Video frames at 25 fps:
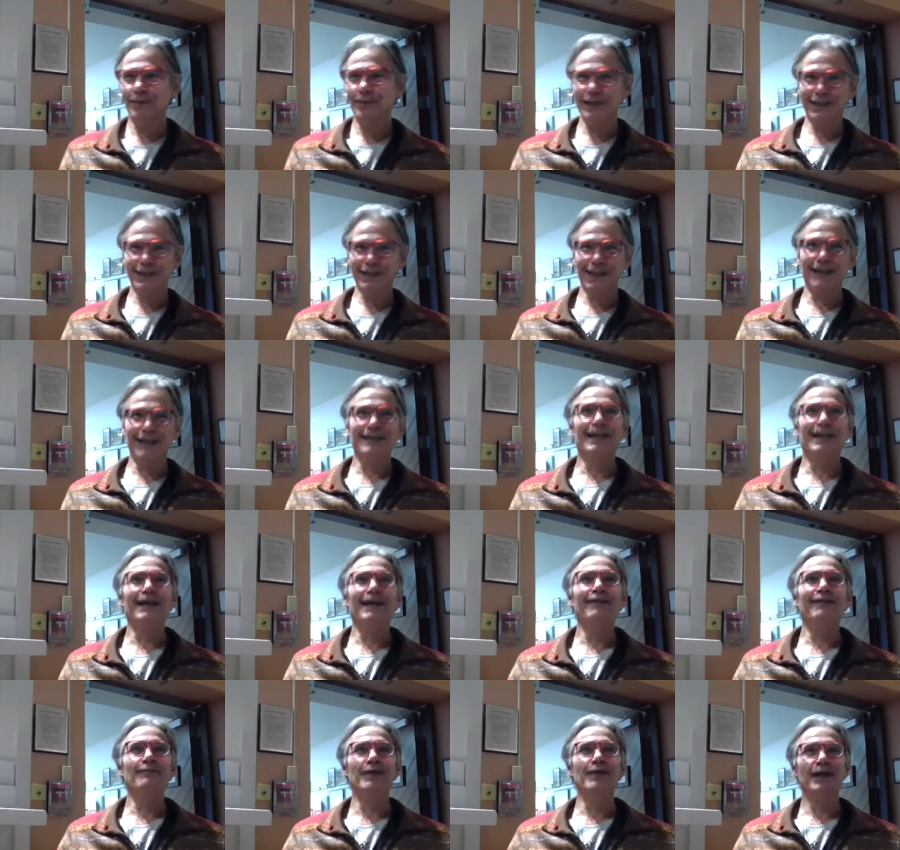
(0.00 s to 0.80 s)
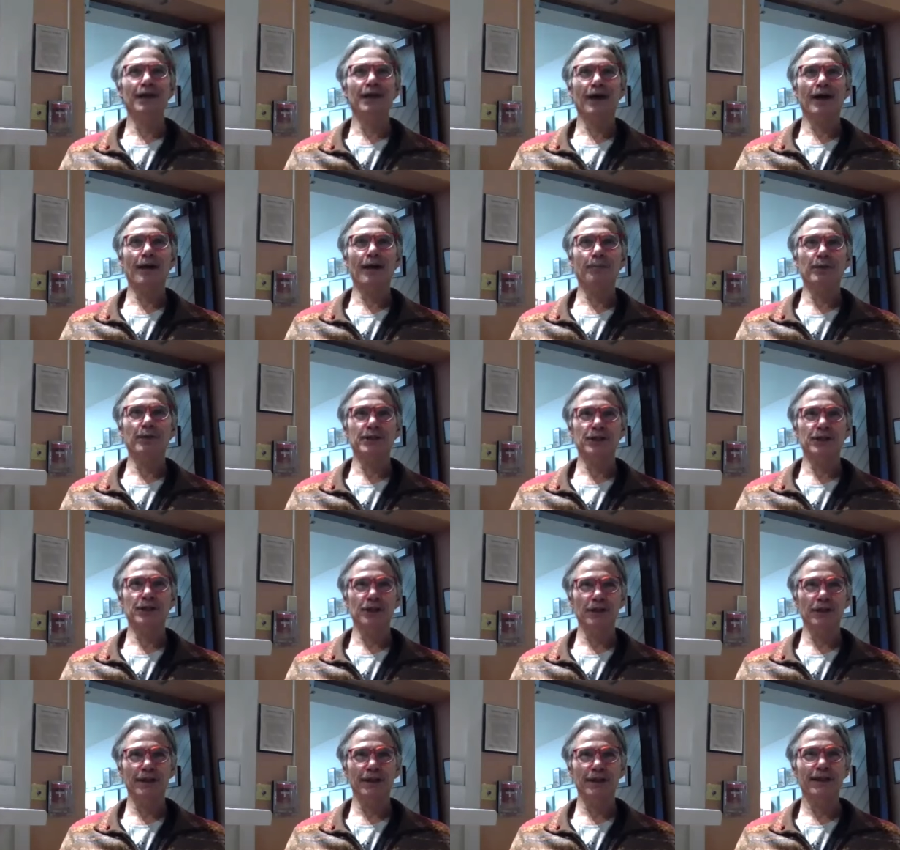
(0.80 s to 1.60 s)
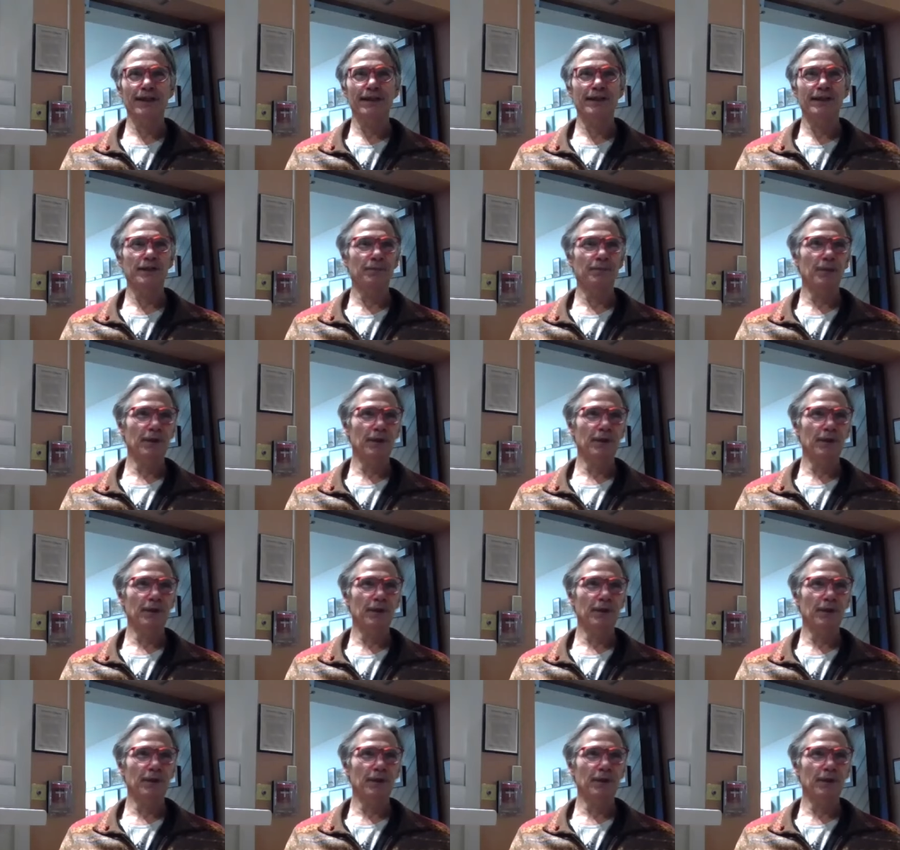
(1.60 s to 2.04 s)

but that gave me an opportunity to